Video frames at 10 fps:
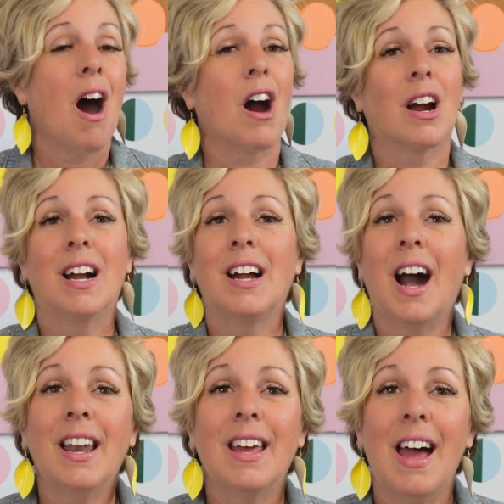our
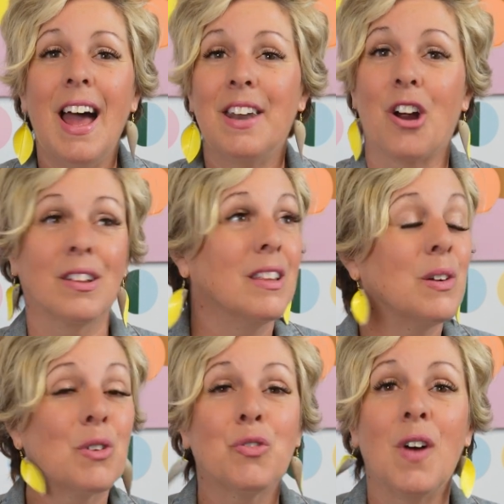gut and our
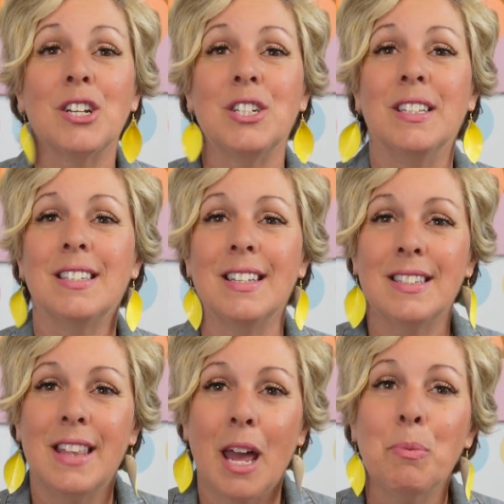liver functions, since
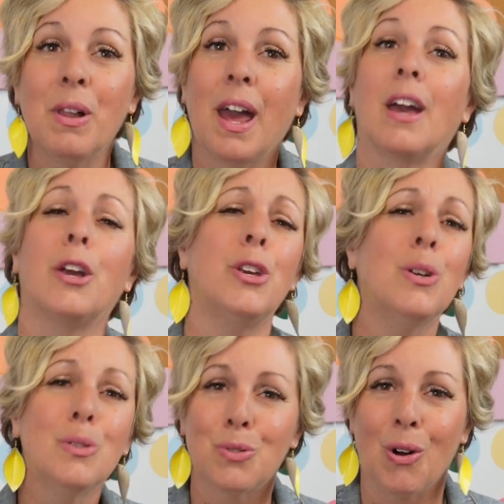they play a
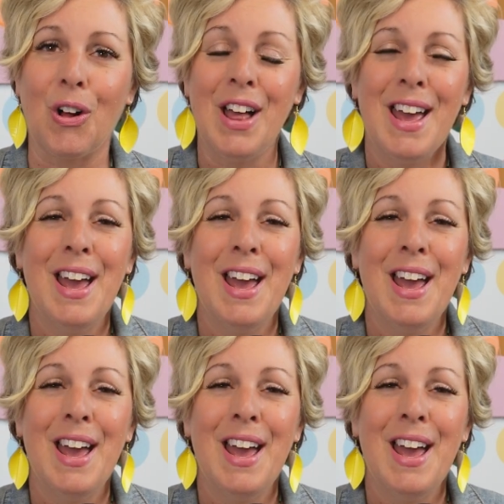huge role